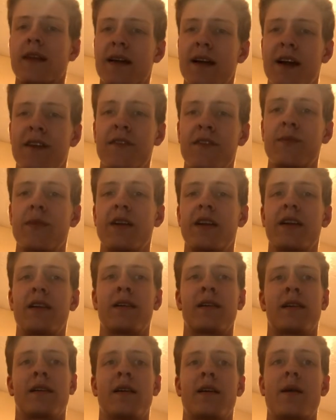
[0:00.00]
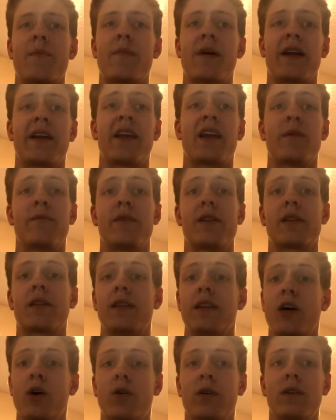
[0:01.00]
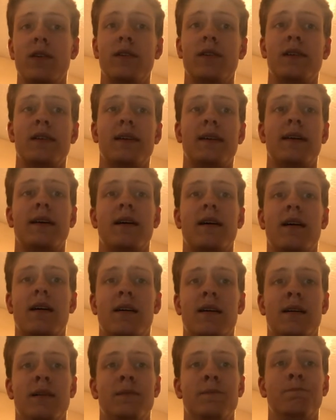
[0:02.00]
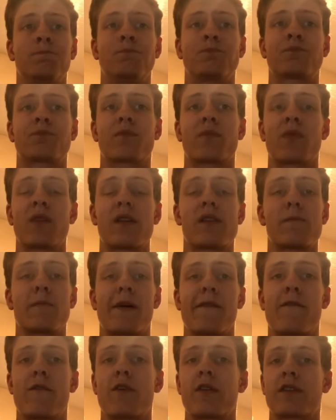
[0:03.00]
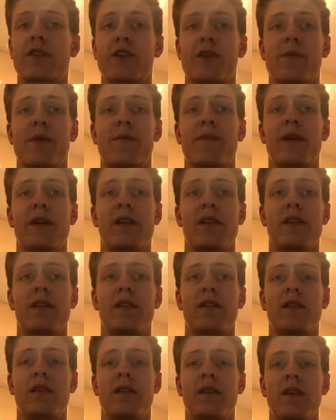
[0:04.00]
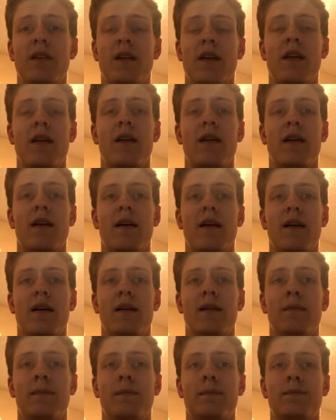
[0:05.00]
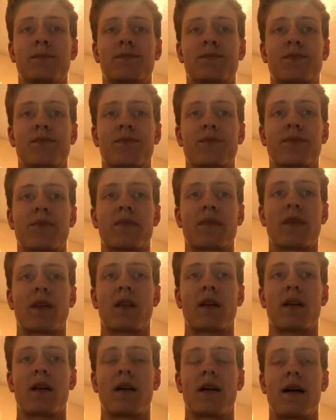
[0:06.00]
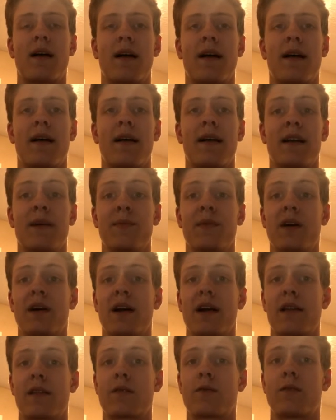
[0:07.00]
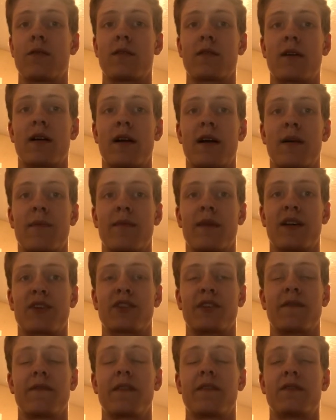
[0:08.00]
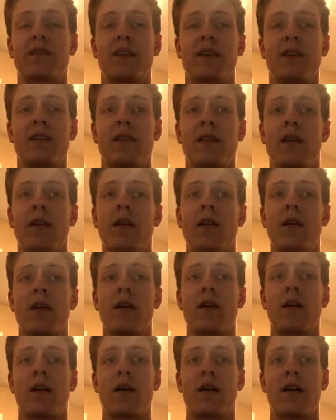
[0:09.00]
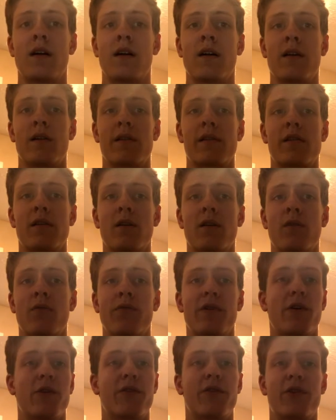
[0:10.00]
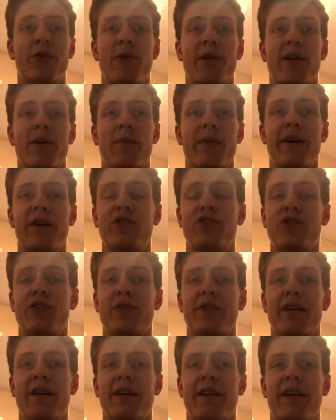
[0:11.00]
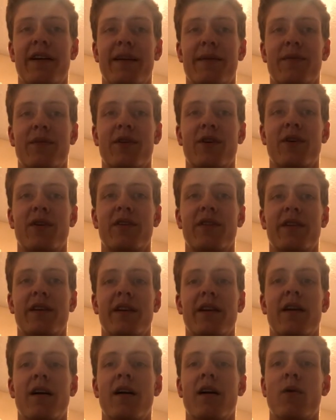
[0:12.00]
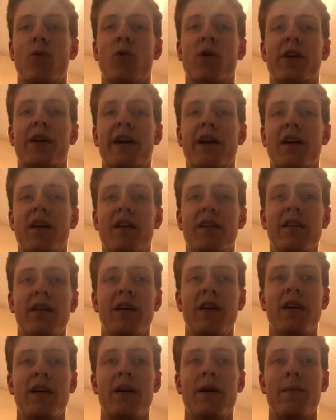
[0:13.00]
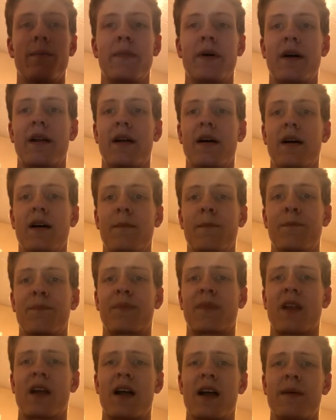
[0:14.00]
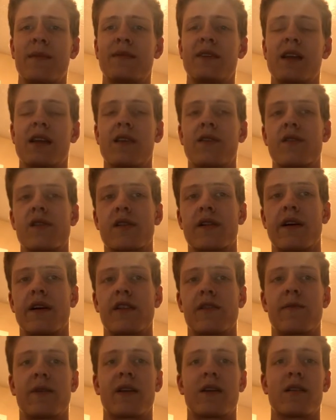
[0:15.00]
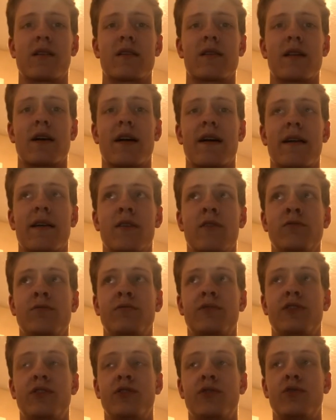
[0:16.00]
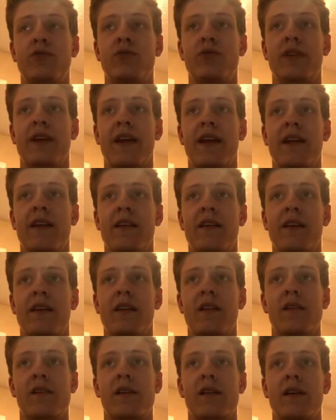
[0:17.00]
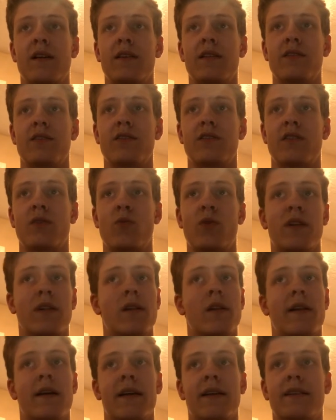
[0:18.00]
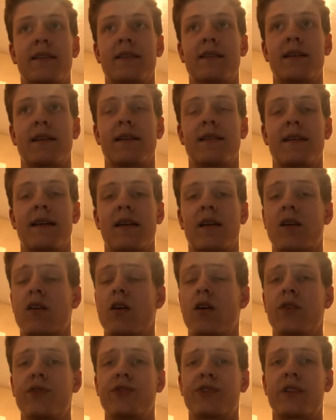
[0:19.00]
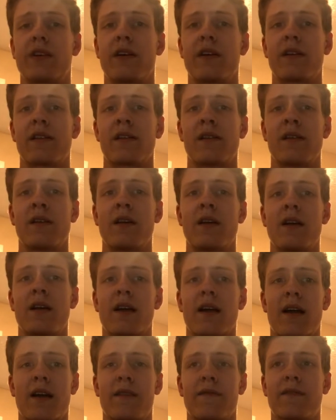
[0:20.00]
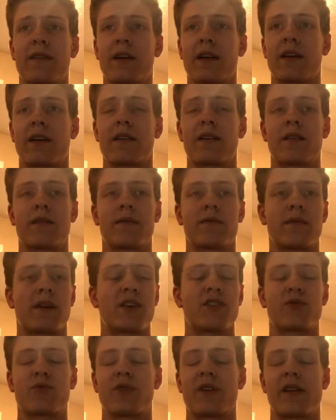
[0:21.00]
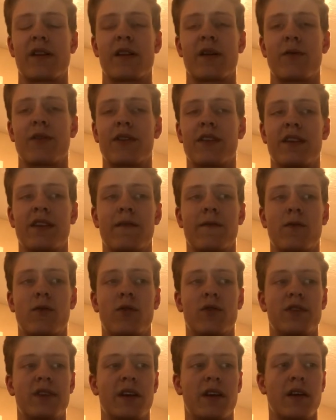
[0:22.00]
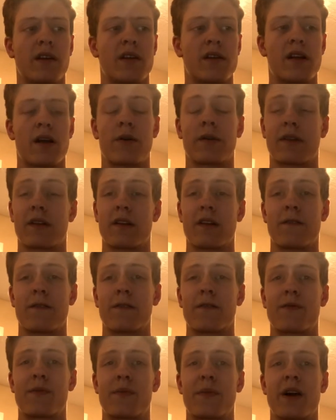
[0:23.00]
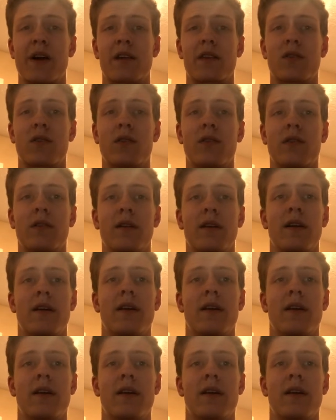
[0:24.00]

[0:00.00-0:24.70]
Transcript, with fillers: Hi everybody, my name is Noah. Um, this is my first term at PCC. Um, I am a high schooler. I'm actually 15, uh, so no degree or major that I'm currently uh, working on. But um, I'm taking this class because I hope to gain an insight into what it's like to take a college class. Kind of like, I just want to see what the difficulty is, how it's different from high school.